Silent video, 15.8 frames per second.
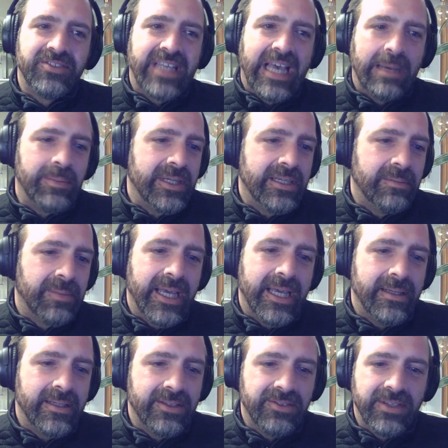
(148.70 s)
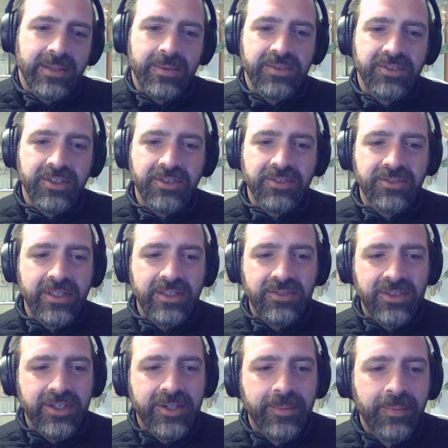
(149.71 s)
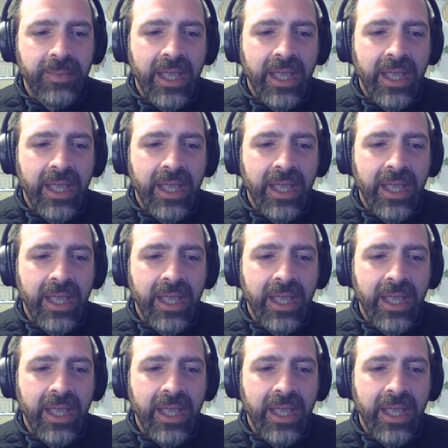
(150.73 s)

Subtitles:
tapping to pay because that was just easier.